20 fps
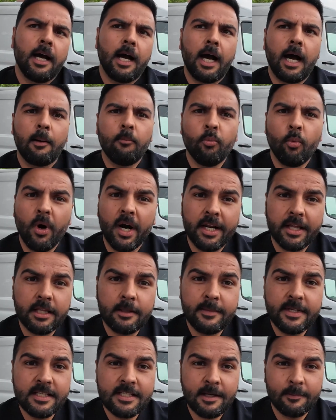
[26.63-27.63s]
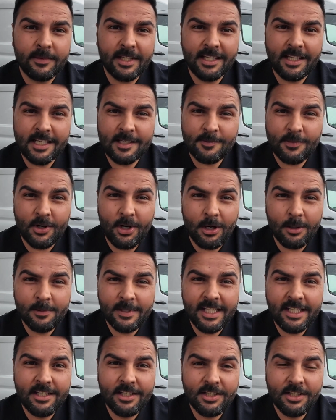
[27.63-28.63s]
One of them is something that's
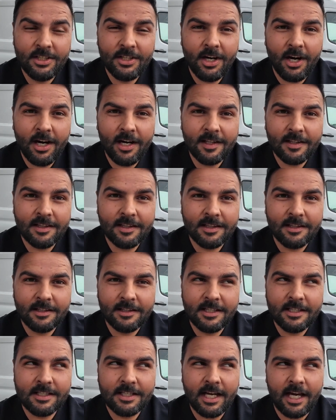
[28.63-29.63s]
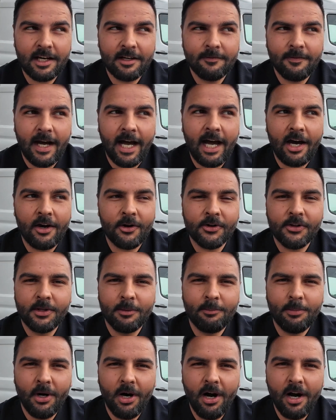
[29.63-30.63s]
probably not, it's kind of out of the
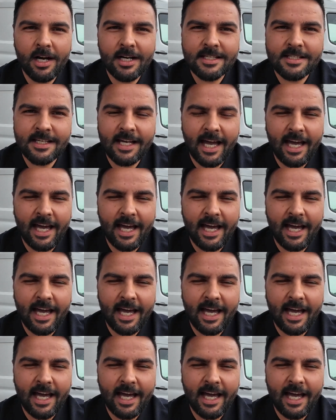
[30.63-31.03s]
box.